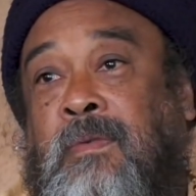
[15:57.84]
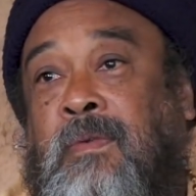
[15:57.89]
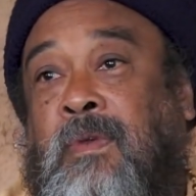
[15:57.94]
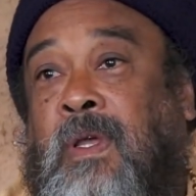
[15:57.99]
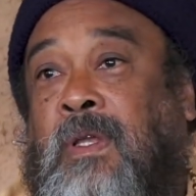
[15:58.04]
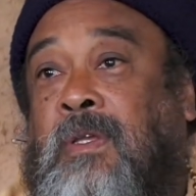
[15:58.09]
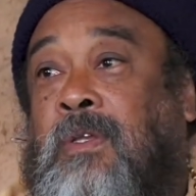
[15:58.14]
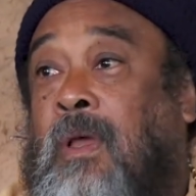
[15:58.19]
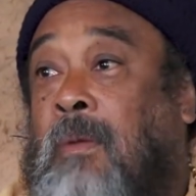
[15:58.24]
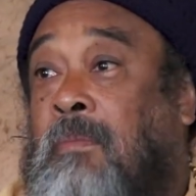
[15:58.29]
I've
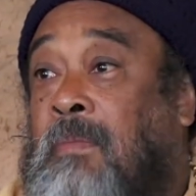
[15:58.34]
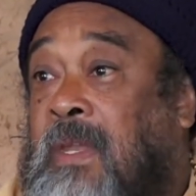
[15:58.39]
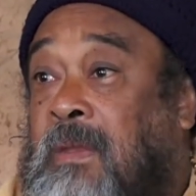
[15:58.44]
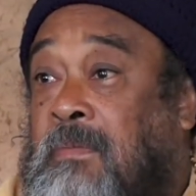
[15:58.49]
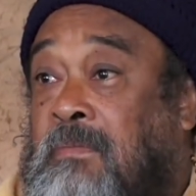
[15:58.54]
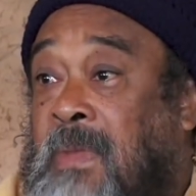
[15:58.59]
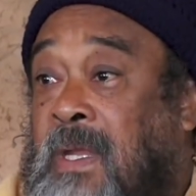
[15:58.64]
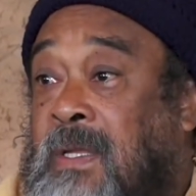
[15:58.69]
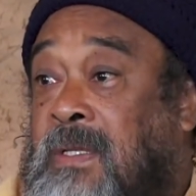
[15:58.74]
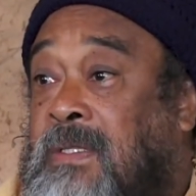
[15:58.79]
got
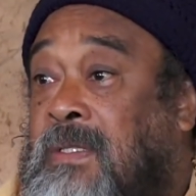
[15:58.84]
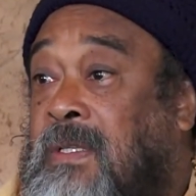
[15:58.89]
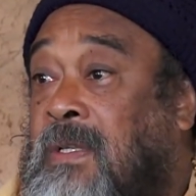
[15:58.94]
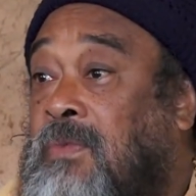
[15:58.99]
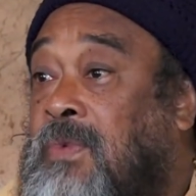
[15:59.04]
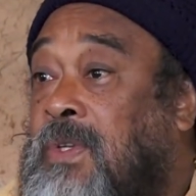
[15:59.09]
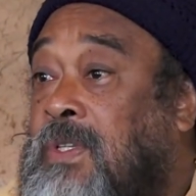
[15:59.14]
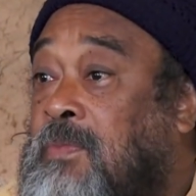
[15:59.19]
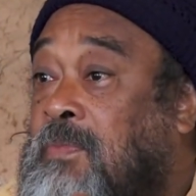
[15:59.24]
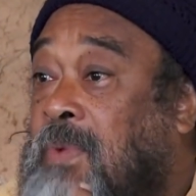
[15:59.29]
commitments
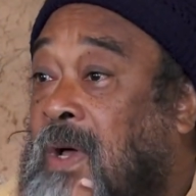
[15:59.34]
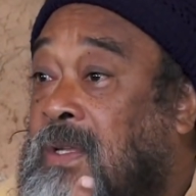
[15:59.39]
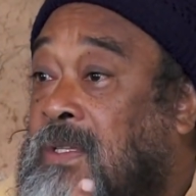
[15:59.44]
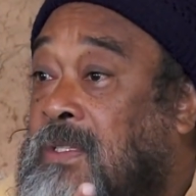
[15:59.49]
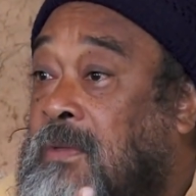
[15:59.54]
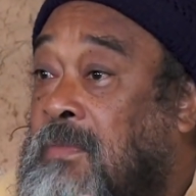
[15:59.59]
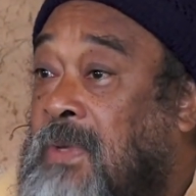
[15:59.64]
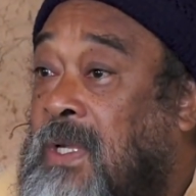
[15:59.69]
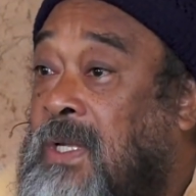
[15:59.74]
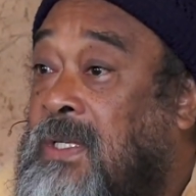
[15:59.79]
and
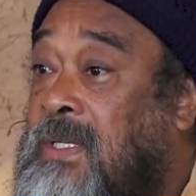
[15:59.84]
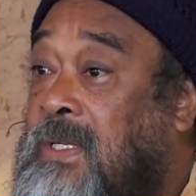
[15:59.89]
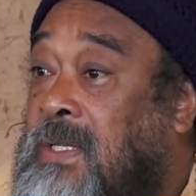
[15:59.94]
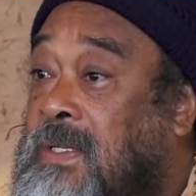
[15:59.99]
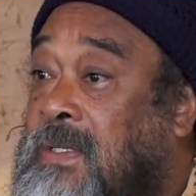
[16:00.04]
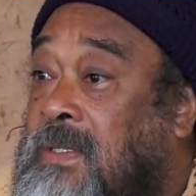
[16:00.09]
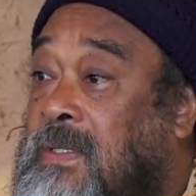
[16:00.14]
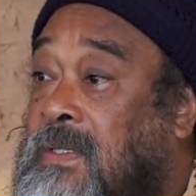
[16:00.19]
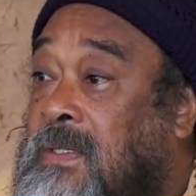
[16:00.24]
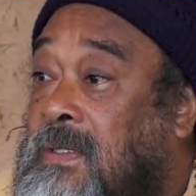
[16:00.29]

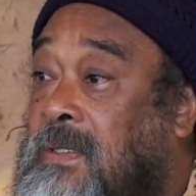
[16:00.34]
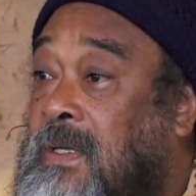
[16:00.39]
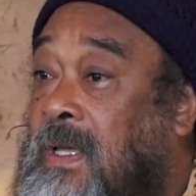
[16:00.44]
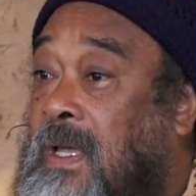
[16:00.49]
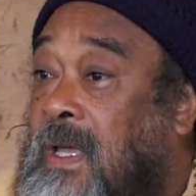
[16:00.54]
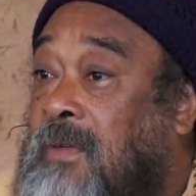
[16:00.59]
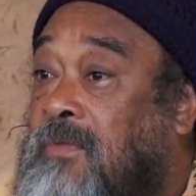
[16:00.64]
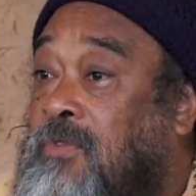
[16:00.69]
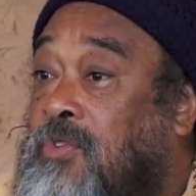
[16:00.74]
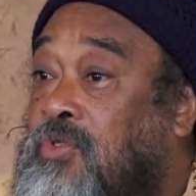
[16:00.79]
responsibilities.
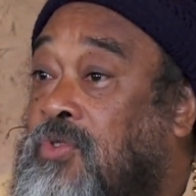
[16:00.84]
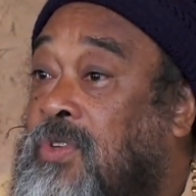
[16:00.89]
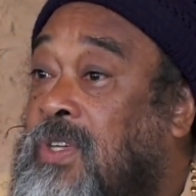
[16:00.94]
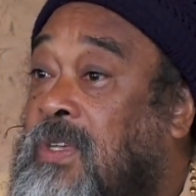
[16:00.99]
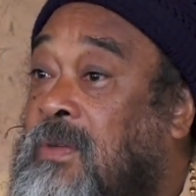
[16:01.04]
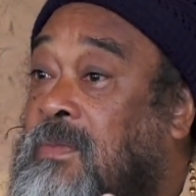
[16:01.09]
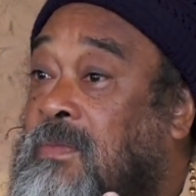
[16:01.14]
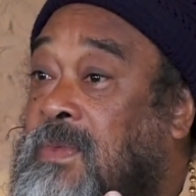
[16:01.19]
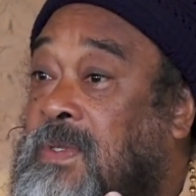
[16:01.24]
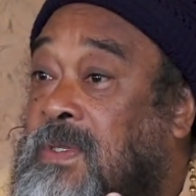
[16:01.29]
I have
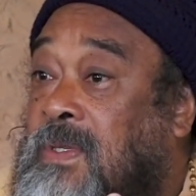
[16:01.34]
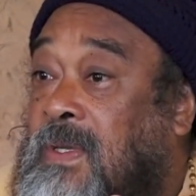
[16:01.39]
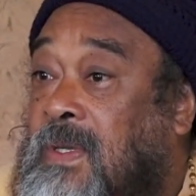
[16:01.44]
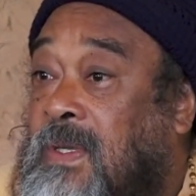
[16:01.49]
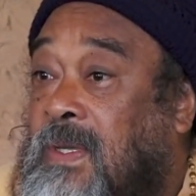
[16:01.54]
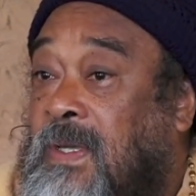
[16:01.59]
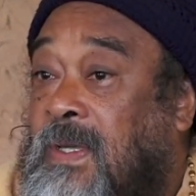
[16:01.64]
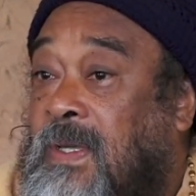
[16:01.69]
dreams.